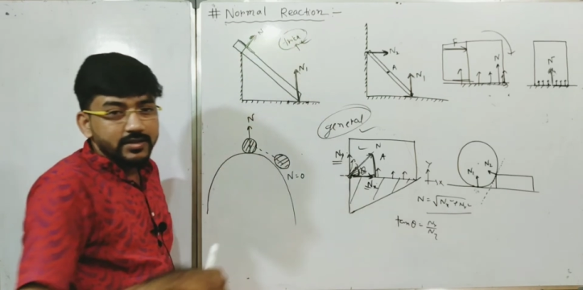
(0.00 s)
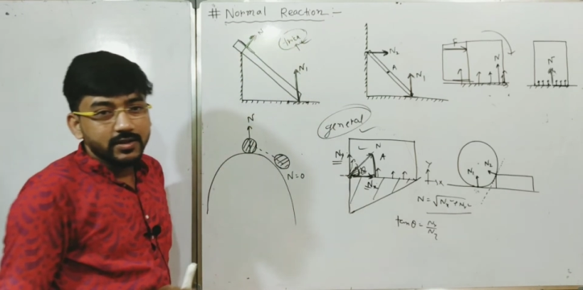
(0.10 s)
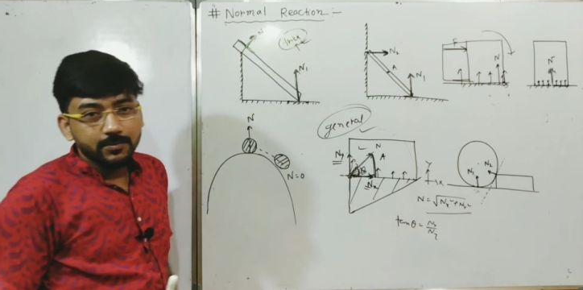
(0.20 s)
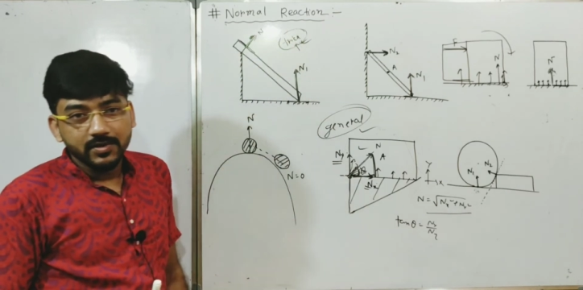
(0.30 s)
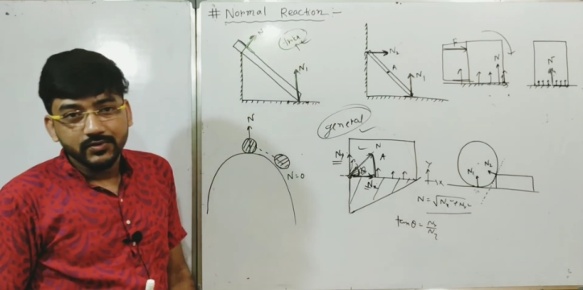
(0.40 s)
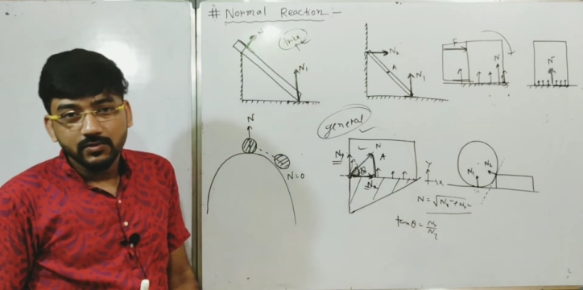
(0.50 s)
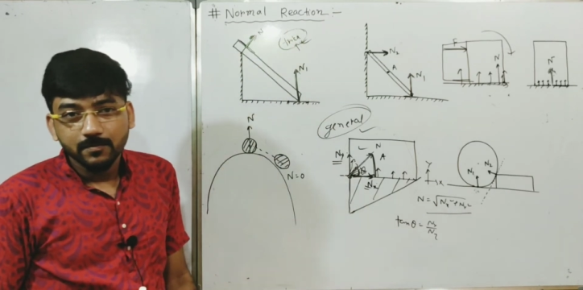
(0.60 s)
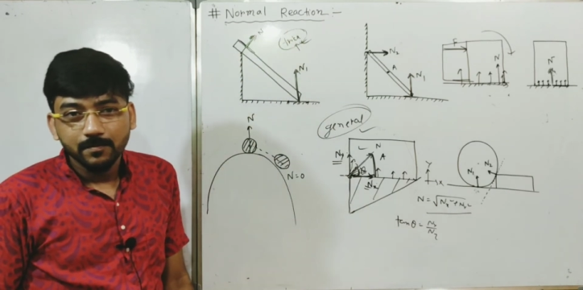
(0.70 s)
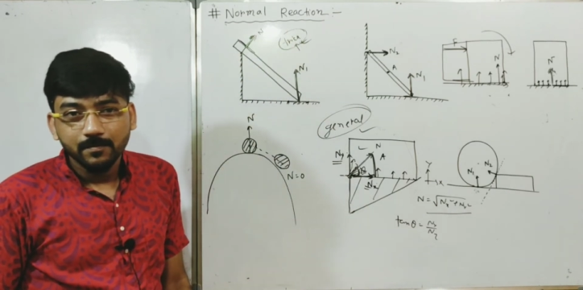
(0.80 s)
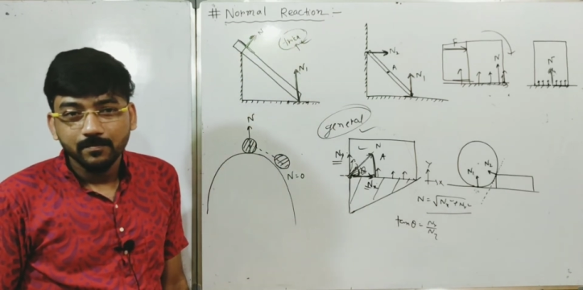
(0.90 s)
surface.
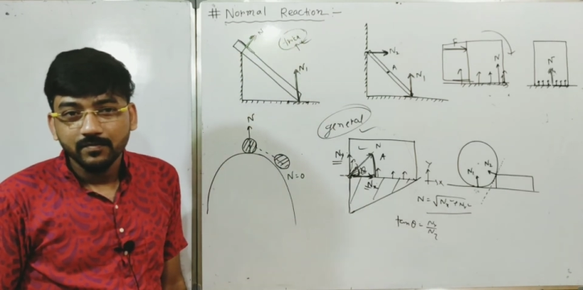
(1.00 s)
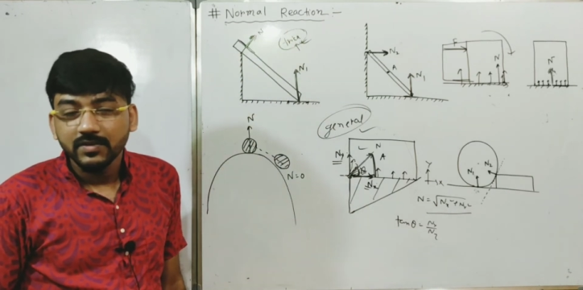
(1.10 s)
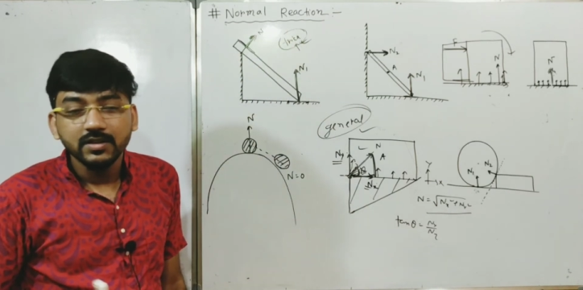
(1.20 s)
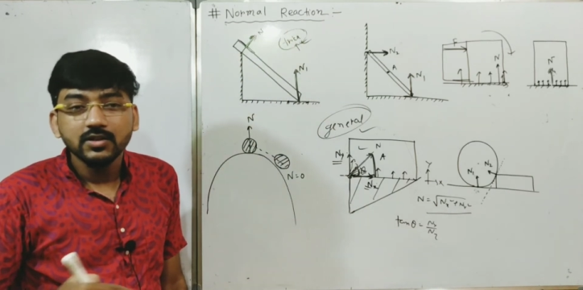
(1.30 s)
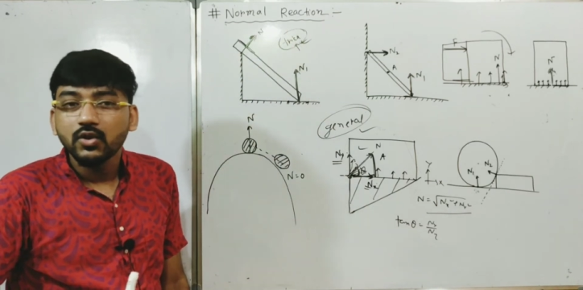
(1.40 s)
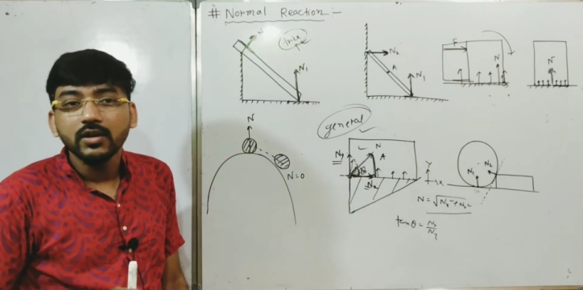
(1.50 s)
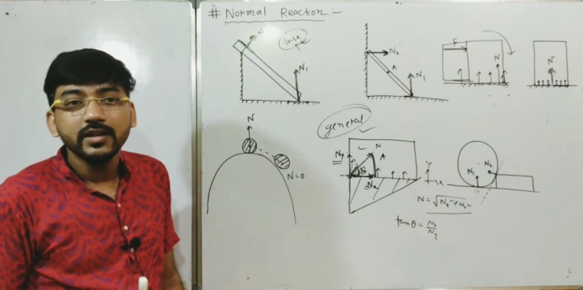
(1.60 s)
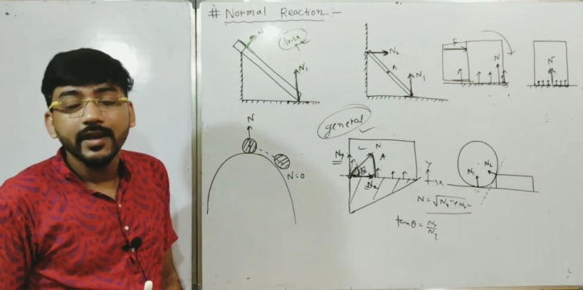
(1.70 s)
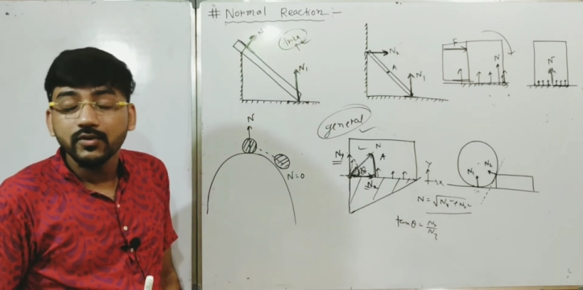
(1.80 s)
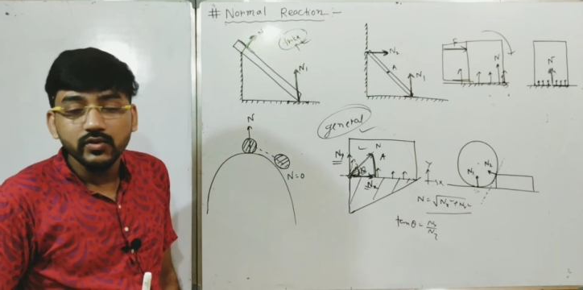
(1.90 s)
This is not
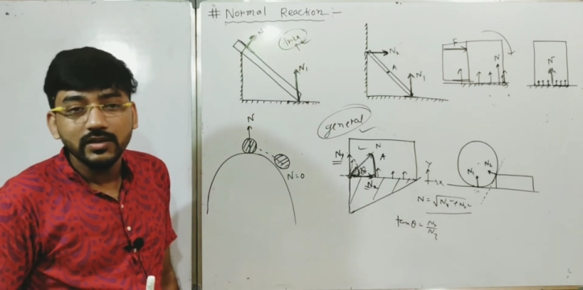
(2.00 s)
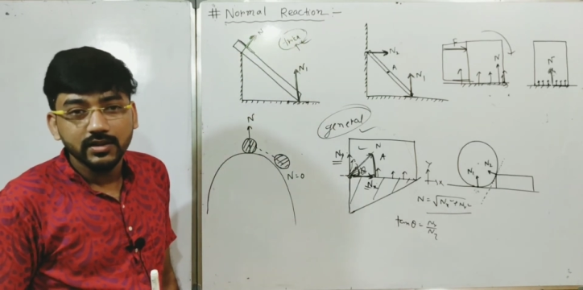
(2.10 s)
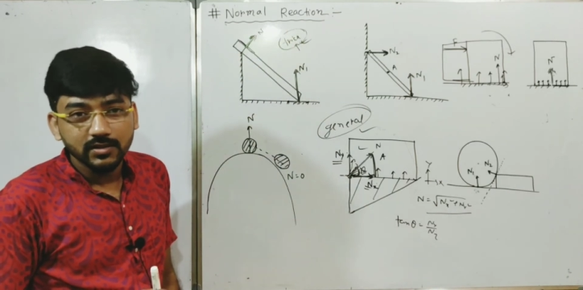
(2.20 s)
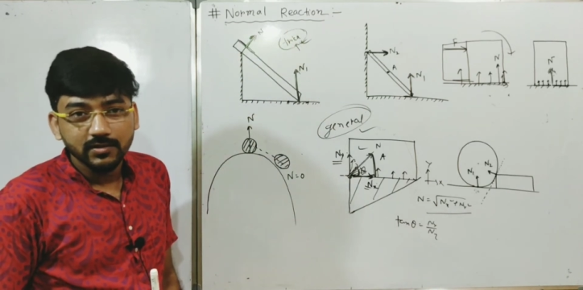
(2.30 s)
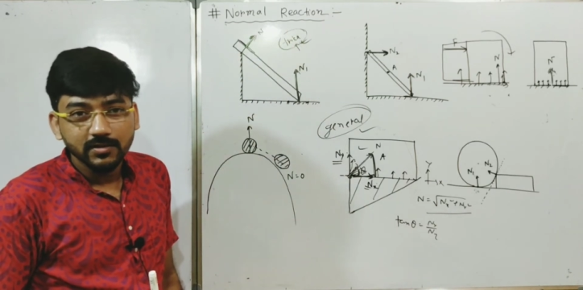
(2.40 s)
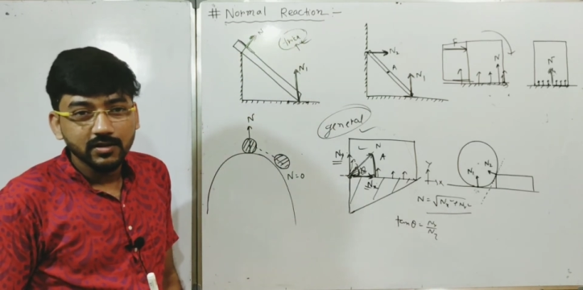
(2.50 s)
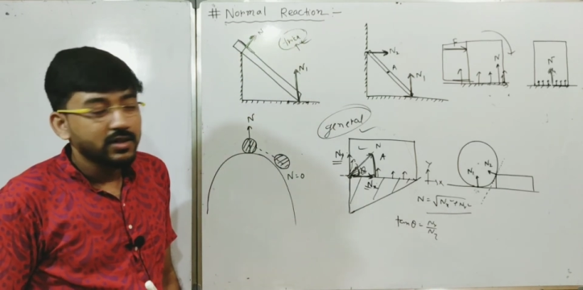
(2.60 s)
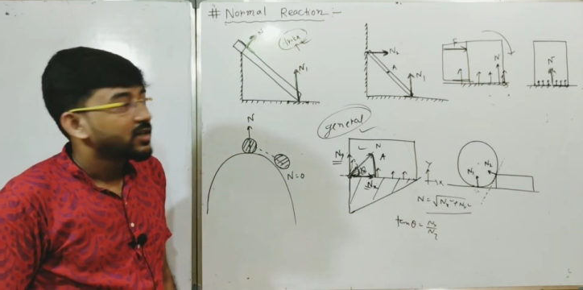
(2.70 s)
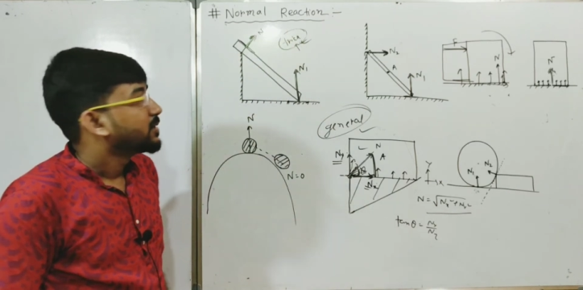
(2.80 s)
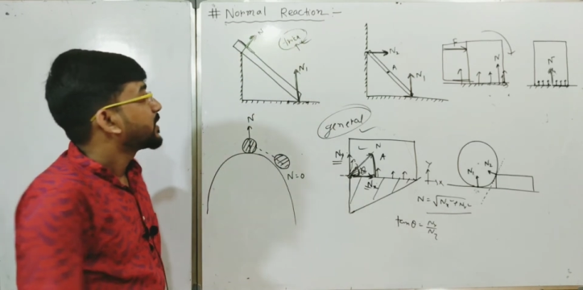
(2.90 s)
the actual thing.
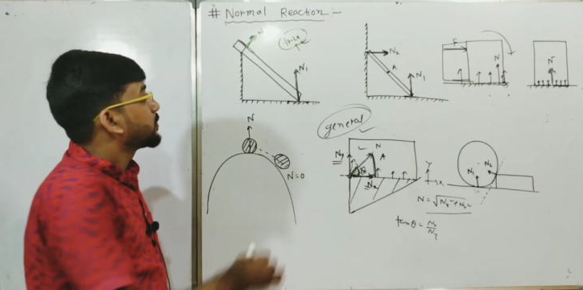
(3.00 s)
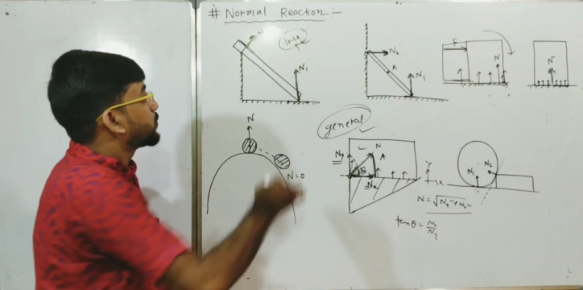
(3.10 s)
But